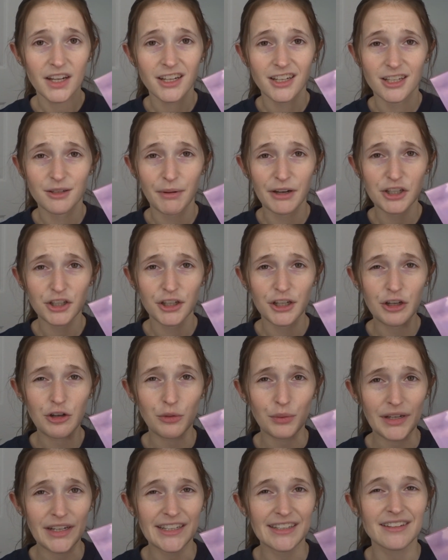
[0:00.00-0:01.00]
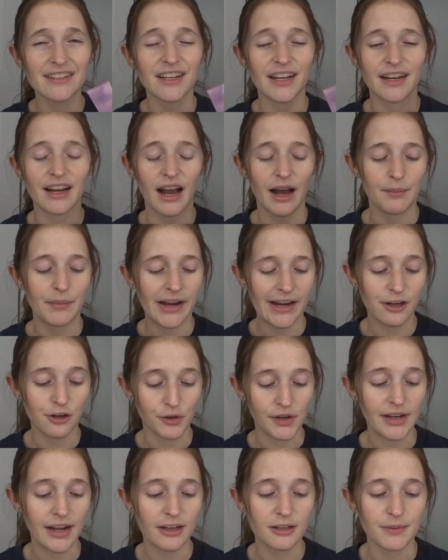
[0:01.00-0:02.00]
Especially greens, like my
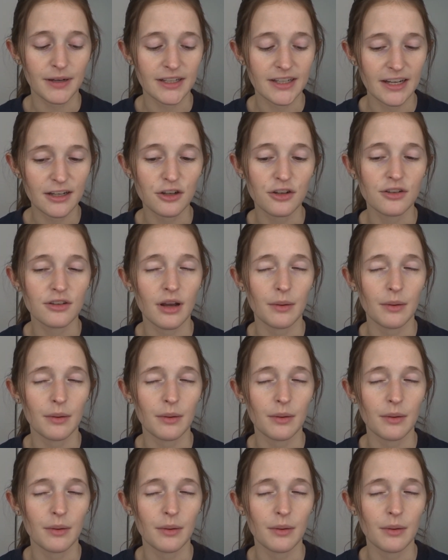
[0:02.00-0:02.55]
green expectations